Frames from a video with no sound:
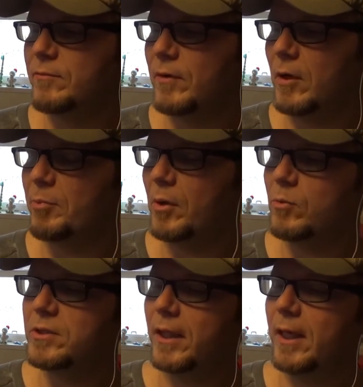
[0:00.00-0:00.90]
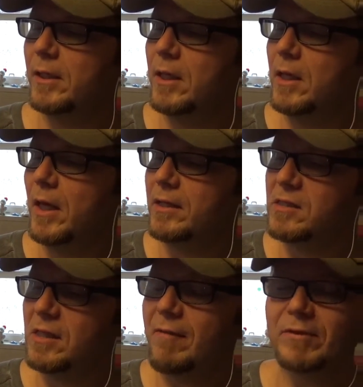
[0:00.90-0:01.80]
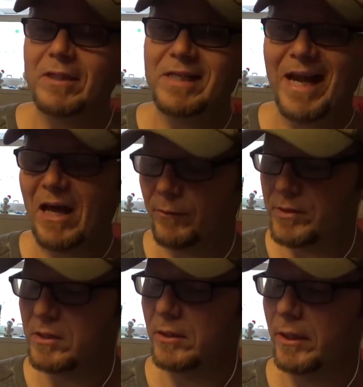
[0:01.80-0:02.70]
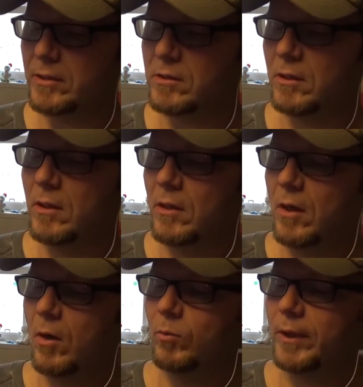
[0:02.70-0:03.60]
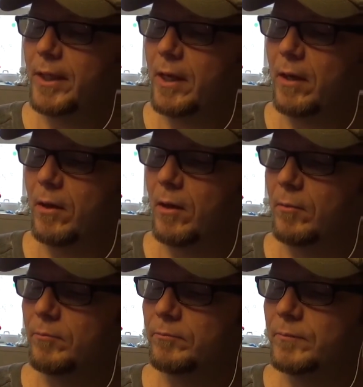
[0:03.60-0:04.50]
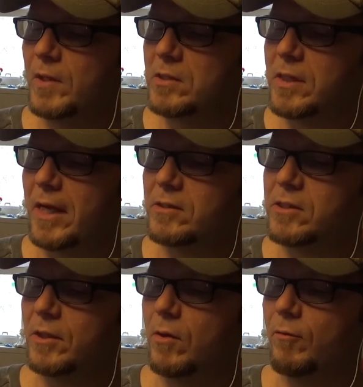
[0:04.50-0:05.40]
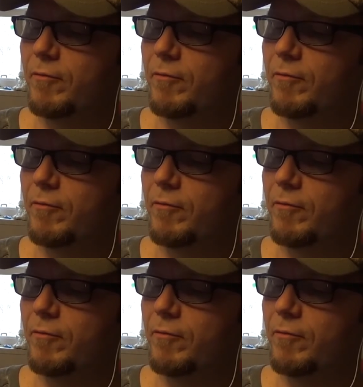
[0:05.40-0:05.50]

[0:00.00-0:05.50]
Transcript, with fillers: of uh, protein and 70 calories in this. Only um, it's got zero